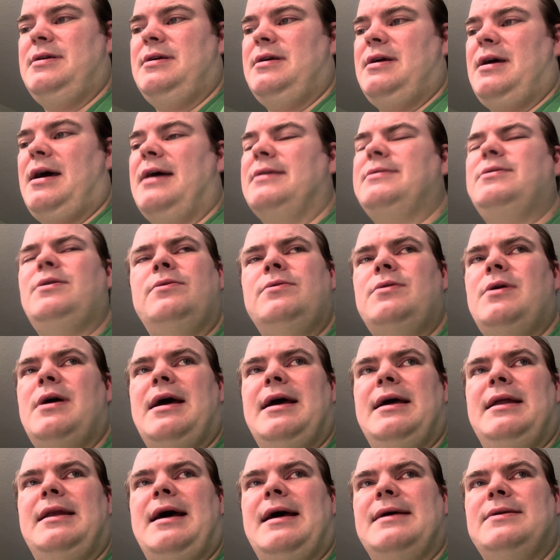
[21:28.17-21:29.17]
I don't
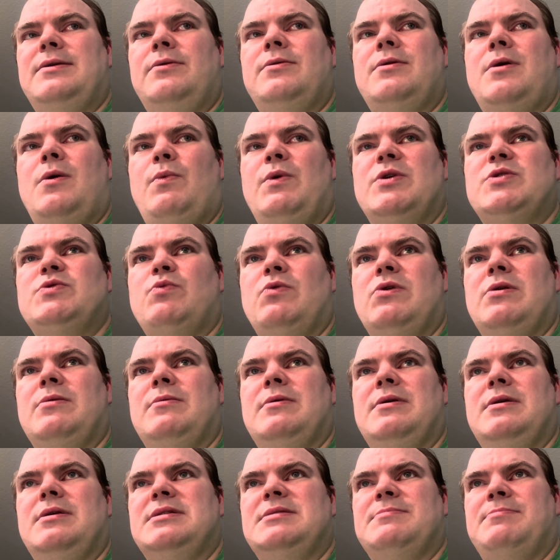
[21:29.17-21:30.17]
know which
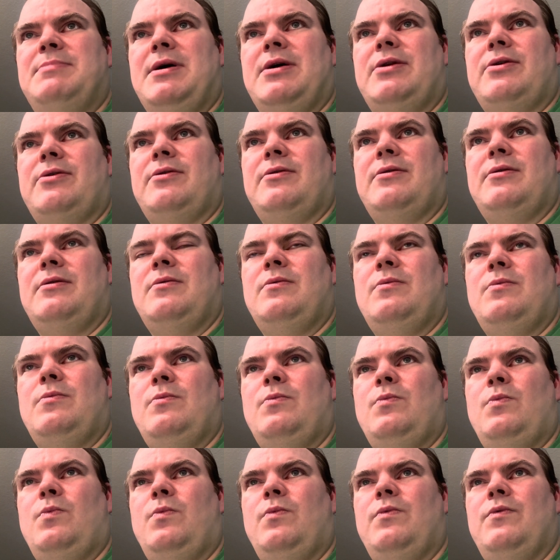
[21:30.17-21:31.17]
one is better.
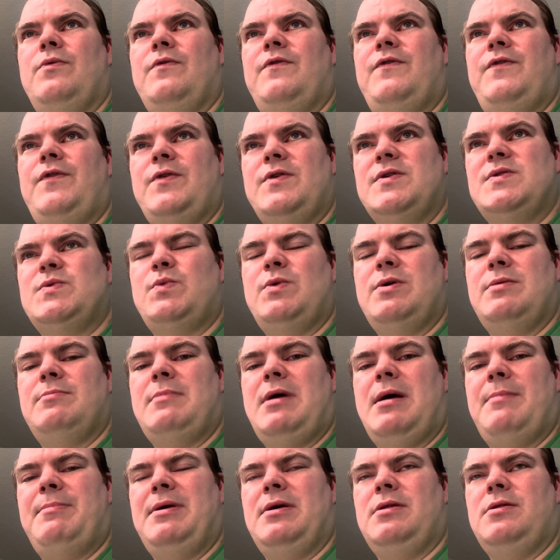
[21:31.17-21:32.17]
The first one
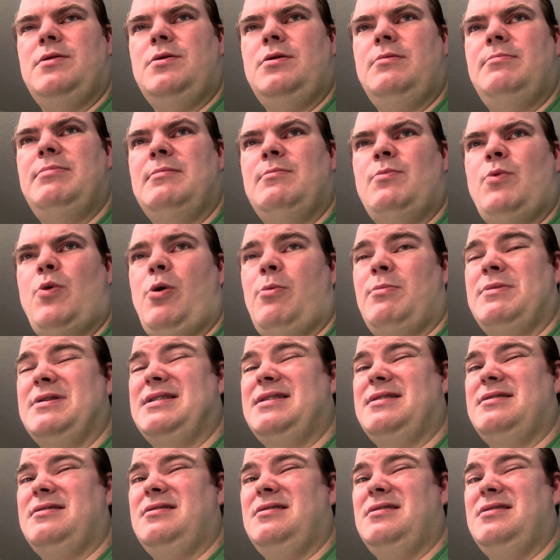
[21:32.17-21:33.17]
might be a little bit more
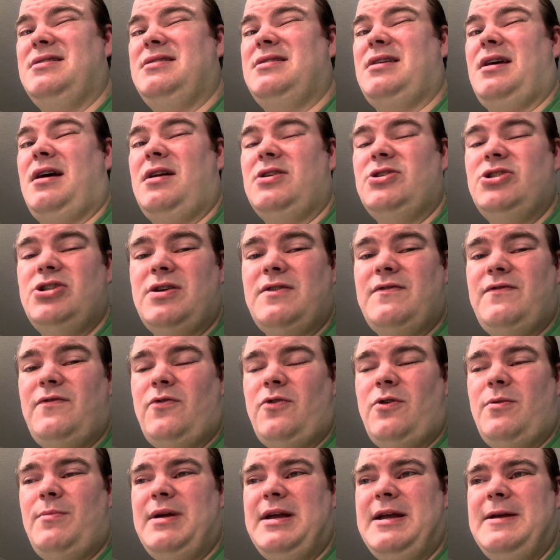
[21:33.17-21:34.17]
nostalgic
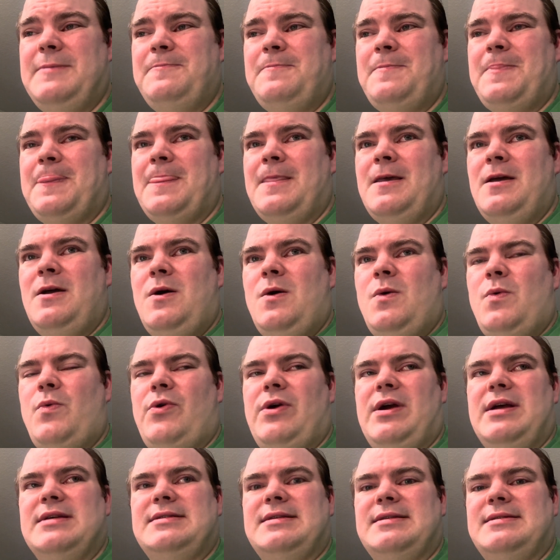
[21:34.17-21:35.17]
for me,
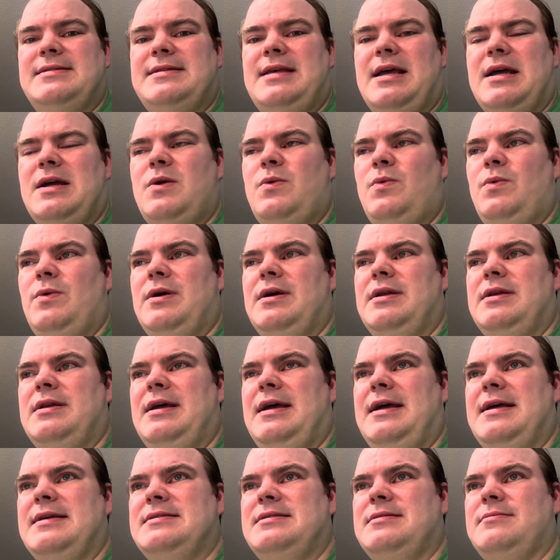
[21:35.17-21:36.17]
whereas the second one
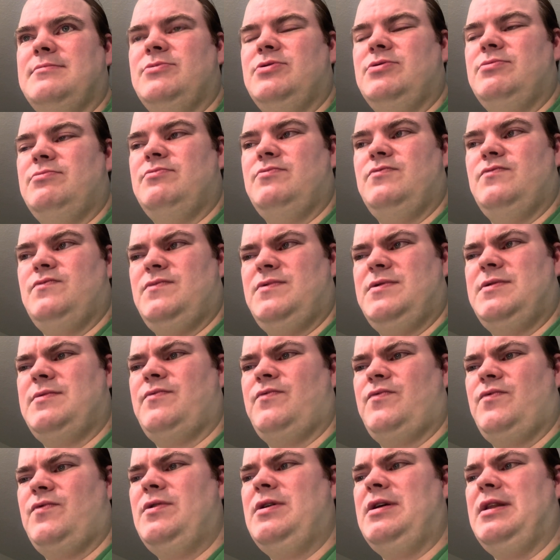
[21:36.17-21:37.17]
has some
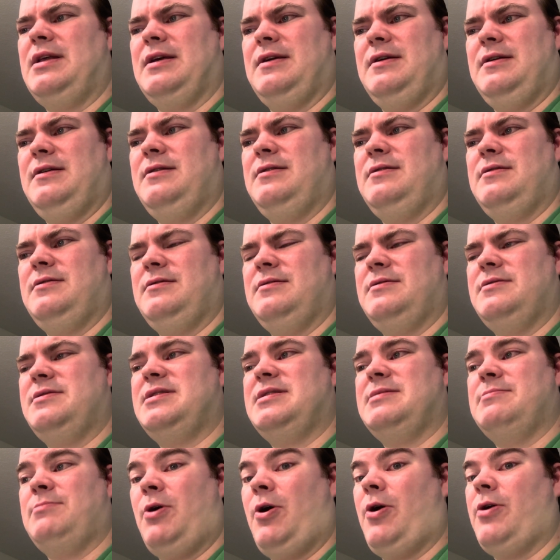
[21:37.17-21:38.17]
really
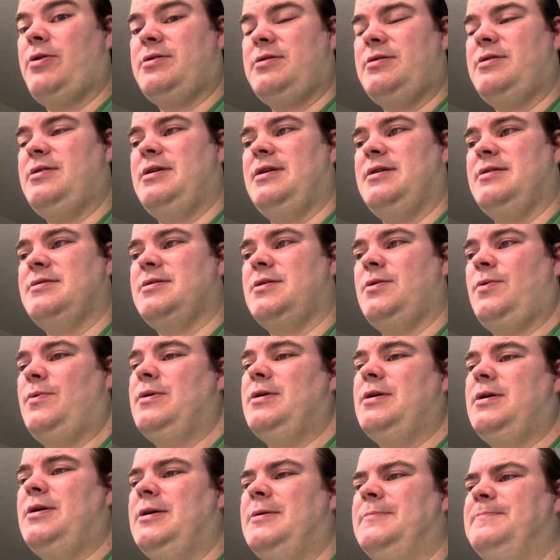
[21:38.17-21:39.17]
smart things
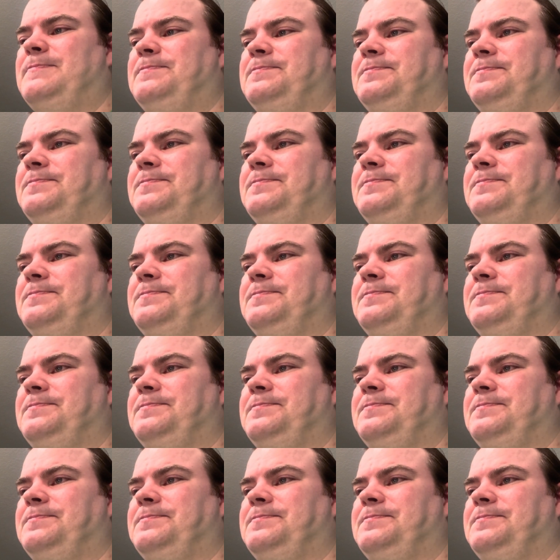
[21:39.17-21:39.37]
going on.